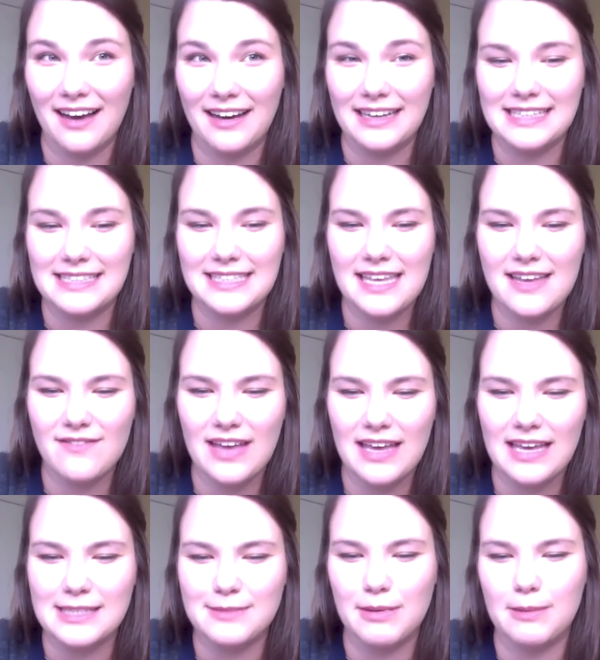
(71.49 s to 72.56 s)
He's leaving.
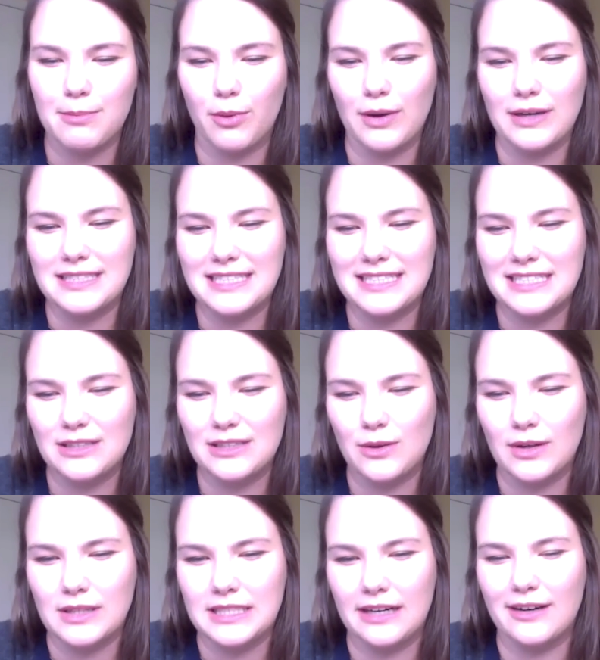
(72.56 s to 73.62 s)
He's been appointed to
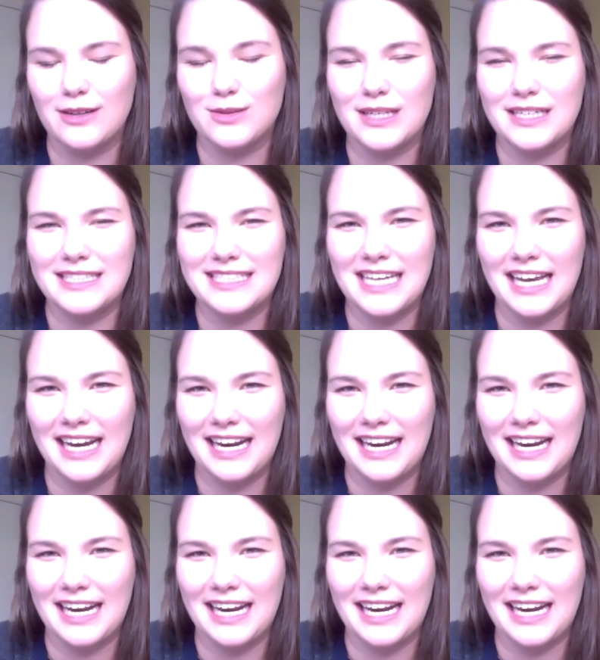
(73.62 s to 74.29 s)
Ontario's Consent